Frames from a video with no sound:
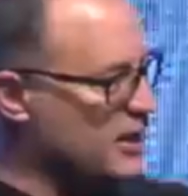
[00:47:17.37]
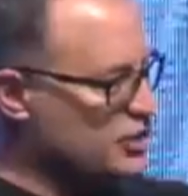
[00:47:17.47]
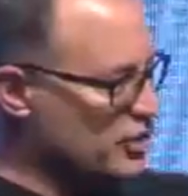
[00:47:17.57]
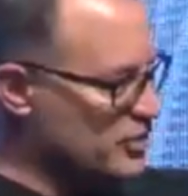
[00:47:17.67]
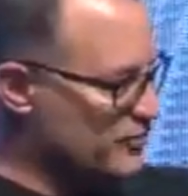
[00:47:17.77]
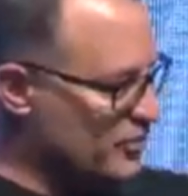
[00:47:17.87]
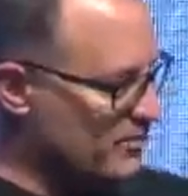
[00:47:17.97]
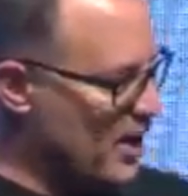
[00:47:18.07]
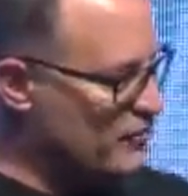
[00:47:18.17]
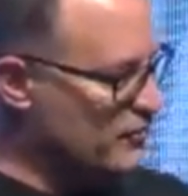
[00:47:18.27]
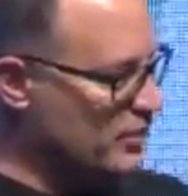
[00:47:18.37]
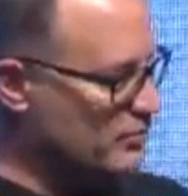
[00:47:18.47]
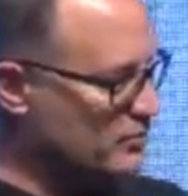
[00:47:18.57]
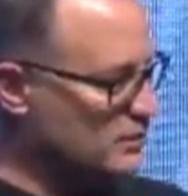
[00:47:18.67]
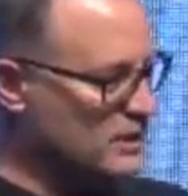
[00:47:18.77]
I showed you from Mountain View.
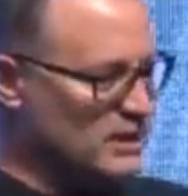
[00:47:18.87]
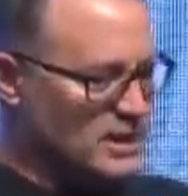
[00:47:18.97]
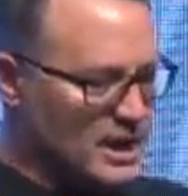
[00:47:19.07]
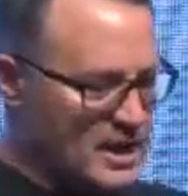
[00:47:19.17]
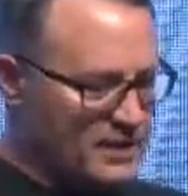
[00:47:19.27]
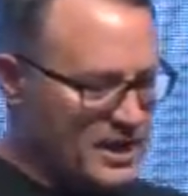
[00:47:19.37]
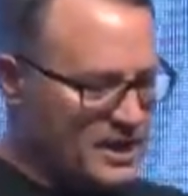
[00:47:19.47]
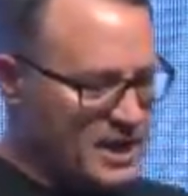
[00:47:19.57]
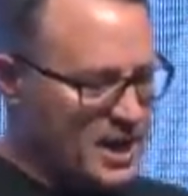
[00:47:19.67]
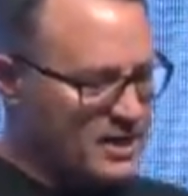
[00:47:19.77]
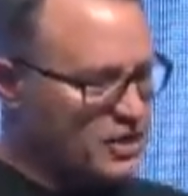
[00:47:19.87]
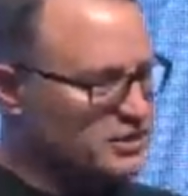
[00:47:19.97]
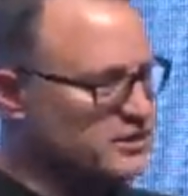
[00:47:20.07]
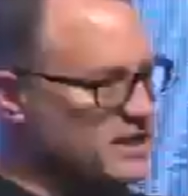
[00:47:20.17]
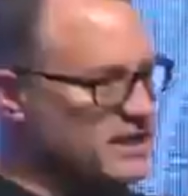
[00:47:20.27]
And then I could
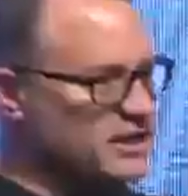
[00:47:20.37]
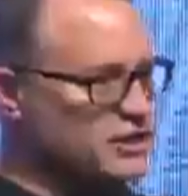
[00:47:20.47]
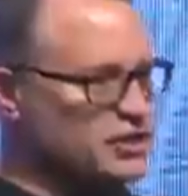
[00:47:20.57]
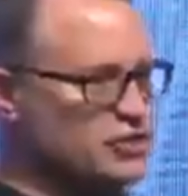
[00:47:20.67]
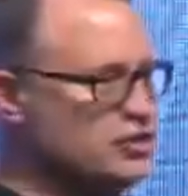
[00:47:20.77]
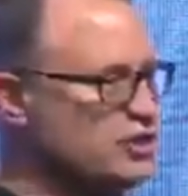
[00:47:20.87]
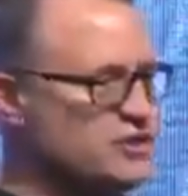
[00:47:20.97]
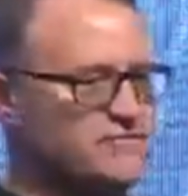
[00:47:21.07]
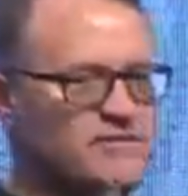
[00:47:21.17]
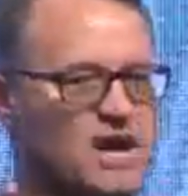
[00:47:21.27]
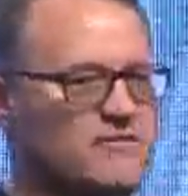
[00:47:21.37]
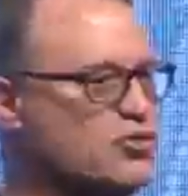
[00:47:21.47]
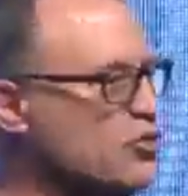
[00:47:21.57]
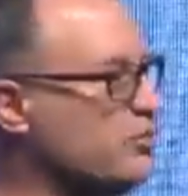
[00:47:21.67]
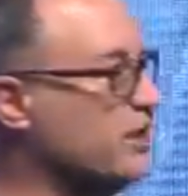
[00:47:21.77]
send it to just the 5
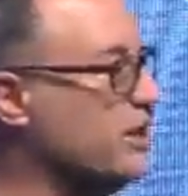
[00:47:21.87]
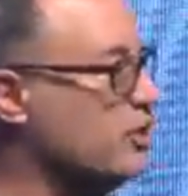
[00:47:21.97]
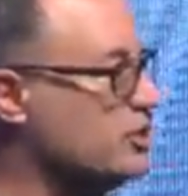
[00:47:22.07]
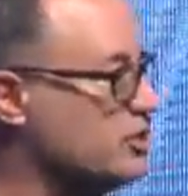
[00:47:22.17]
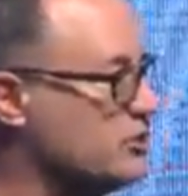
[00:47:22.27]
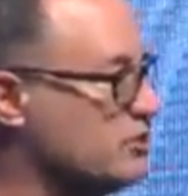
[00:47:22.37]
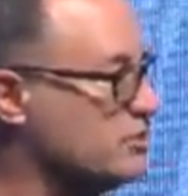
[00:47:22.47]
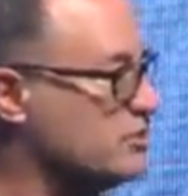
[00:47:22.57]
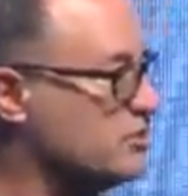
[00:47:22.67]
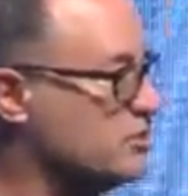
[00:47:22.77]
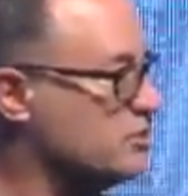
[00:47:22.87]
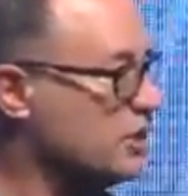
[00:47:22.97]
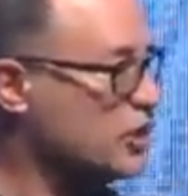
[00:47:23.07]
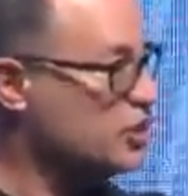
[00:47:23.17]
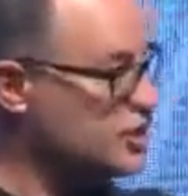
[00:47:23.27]
group leaders.
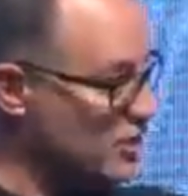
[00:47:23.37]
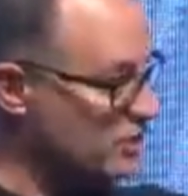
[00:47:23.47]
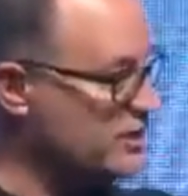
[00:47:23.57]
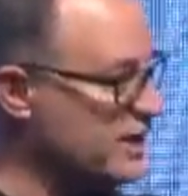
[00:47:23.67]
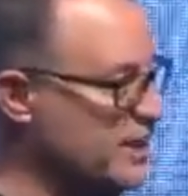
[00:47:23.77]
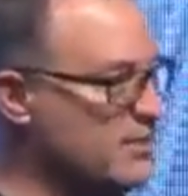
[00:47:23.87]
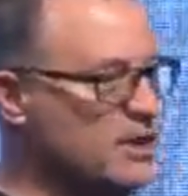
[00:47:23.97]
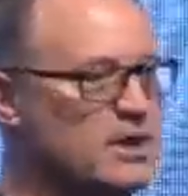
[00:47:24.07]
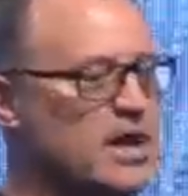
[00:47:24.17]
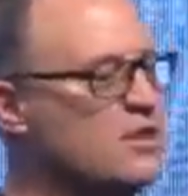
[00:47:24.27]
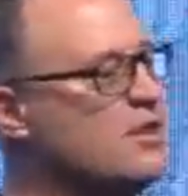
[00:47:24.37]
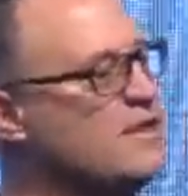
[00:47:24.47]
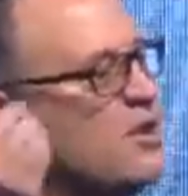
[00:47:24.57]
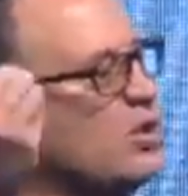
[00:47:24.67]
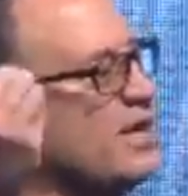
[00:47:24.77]
I could share it to them, and then
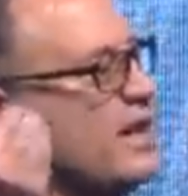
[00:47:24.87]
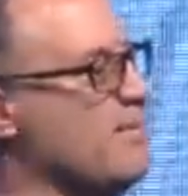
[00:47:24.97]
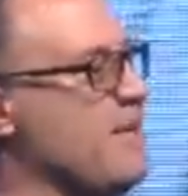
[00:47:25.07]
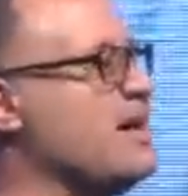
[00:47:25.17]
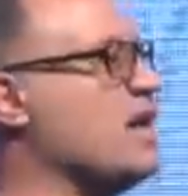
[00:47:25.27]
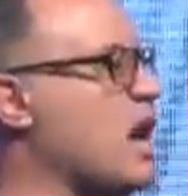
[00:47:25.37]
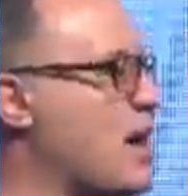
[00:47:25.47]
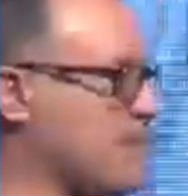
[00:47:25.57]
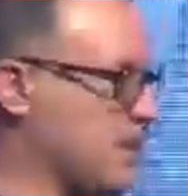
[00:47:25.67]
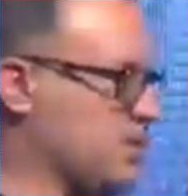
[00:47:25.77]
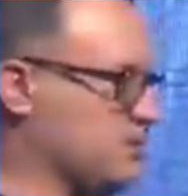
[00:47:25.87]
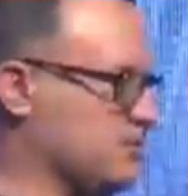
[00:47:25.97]
they want to hit make a copy.